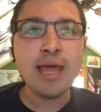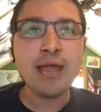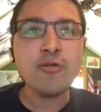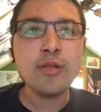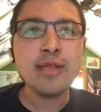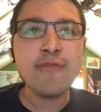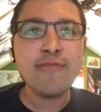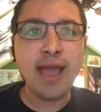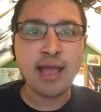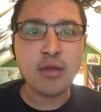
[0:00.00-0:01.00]
hundreds of
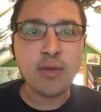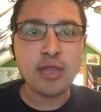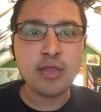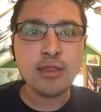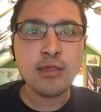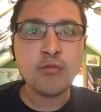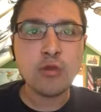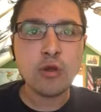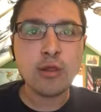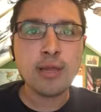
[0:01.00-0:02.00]
evacuations in
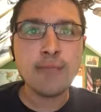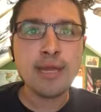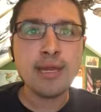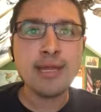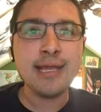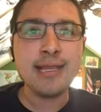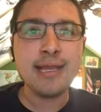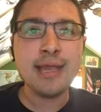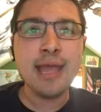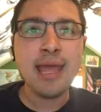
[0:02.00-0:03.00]
rural communities
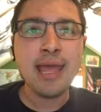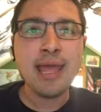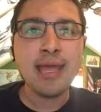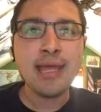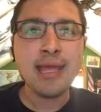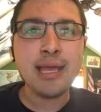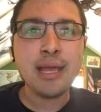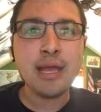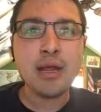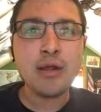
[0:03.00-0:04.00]
in
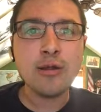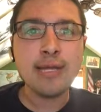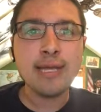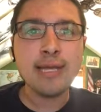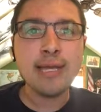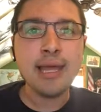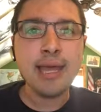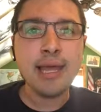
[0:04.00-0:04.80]
Kearney